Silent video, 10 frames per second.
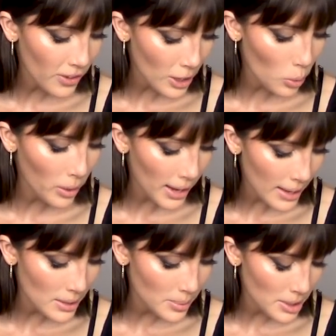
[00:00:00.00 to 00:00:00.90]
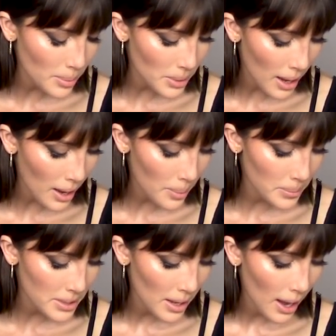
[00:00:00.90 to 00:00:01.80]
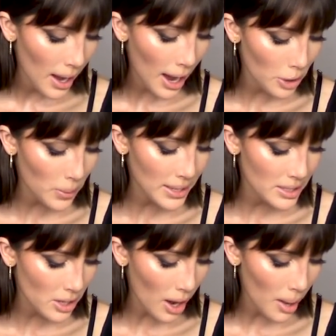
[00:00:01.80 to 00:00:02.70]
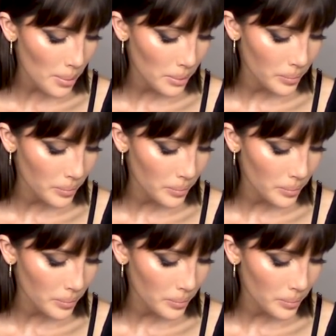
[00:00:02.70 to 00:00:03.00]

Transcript: fake orgasms sometimes. How do I stop?